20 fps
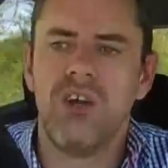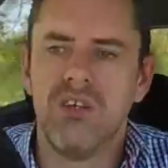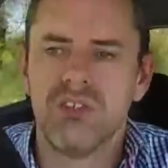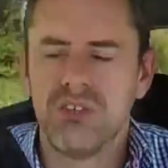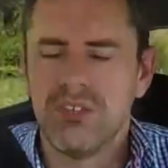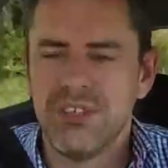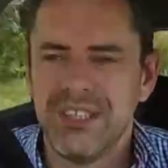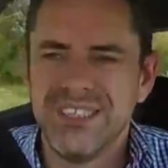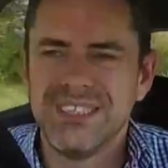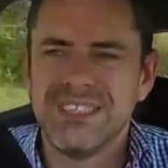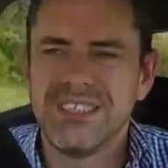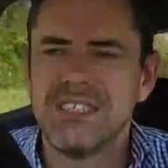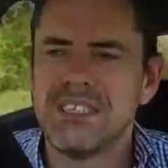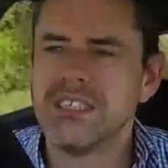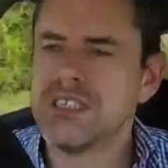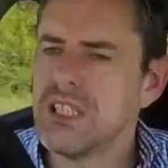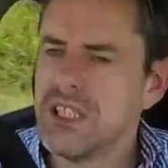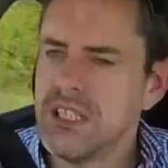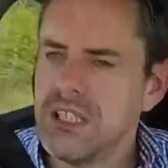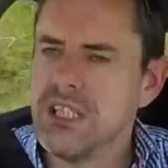Although this
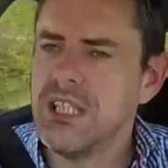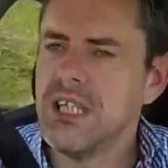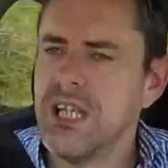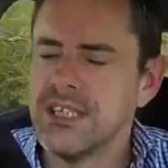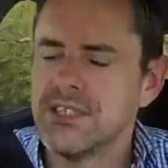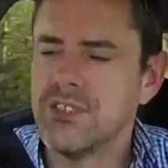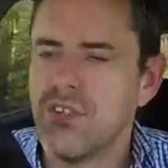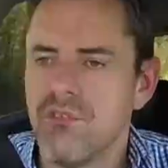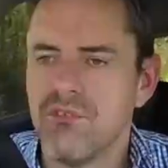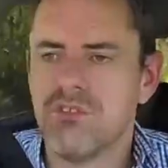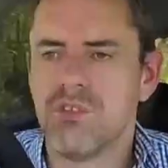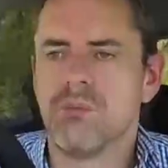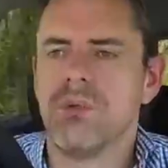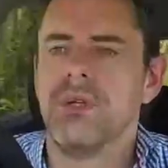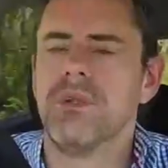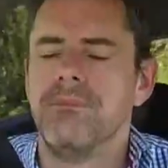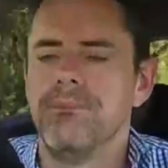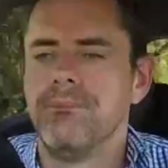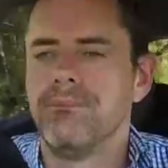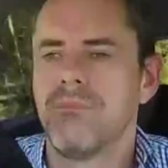is slightly less
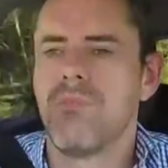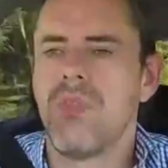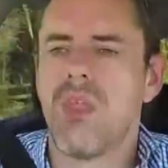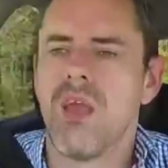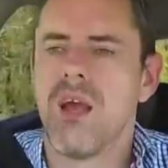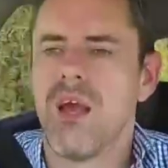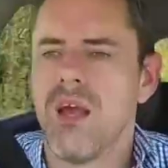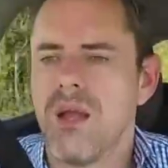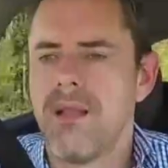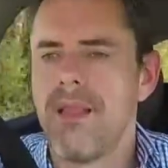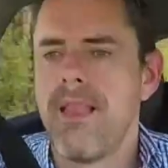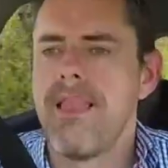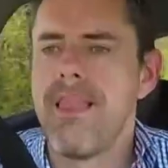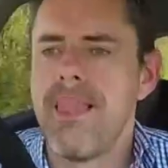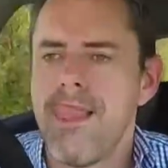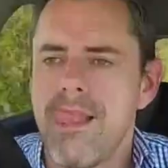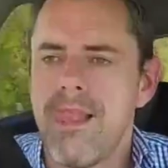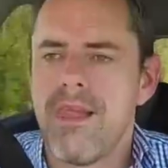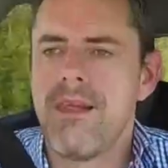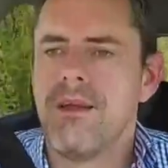comfortable,
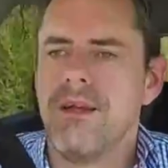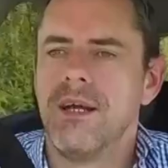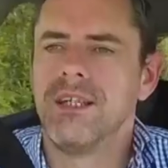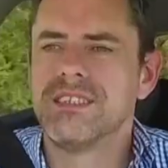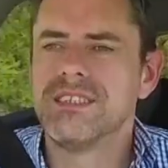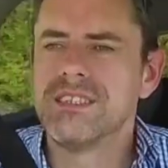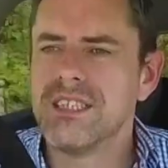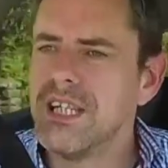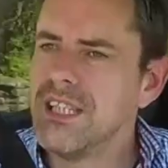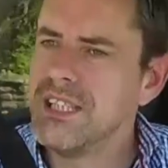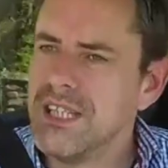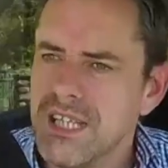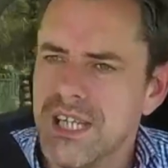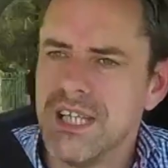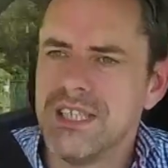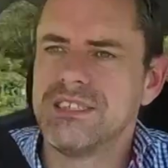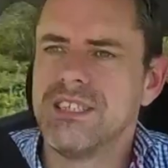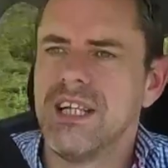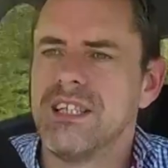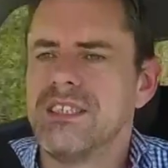
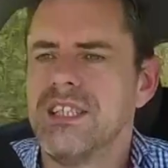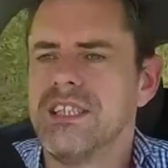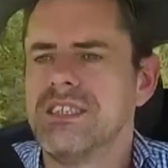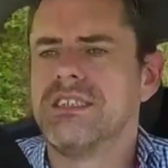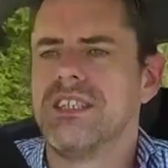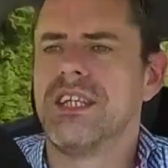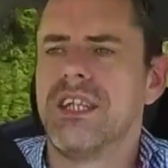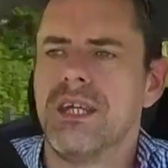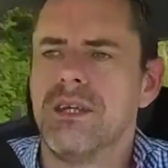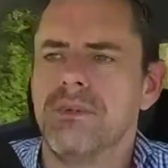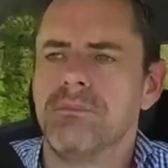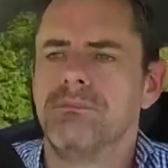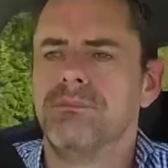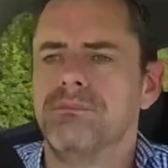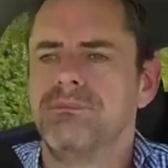slightly less artistic.